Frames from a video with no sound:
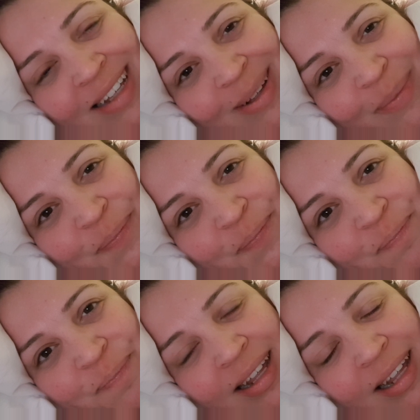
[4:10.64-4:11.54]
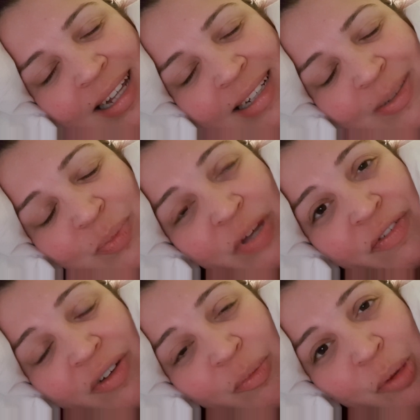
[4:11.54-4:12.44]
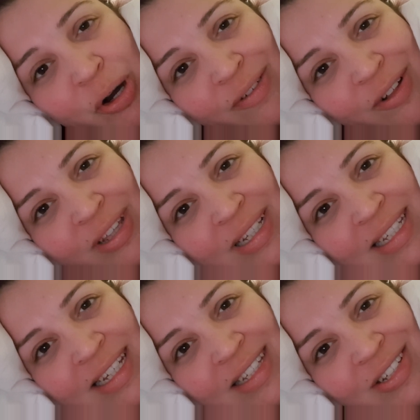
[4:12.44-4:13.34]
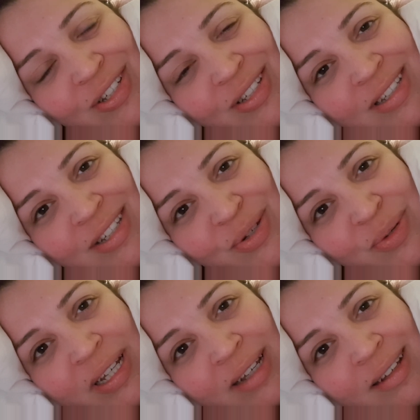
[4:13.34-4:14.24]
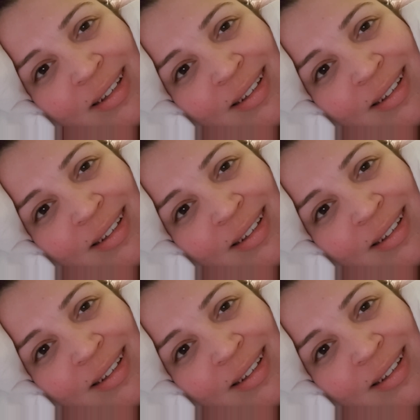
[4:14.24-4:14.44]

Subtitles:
And my favorite part of all this is just doing